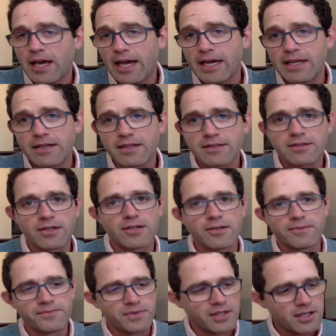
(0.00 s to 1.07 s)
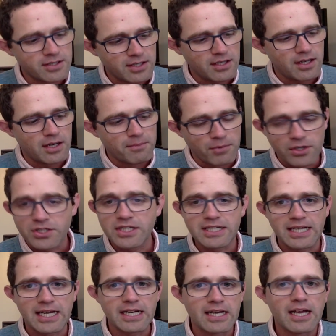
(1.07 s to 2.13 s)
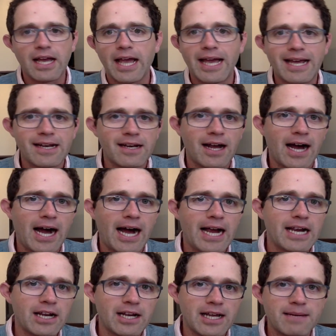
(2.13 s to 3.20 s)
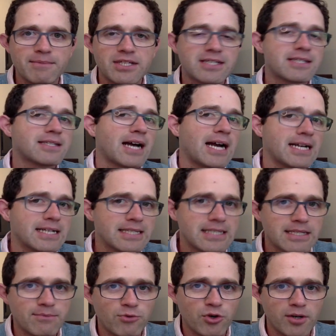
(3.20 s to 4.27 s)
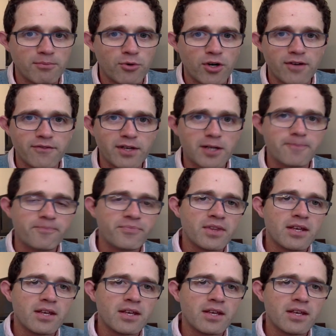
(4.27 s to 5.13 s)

And so there's emerging data, and I am excited to see more and more of it.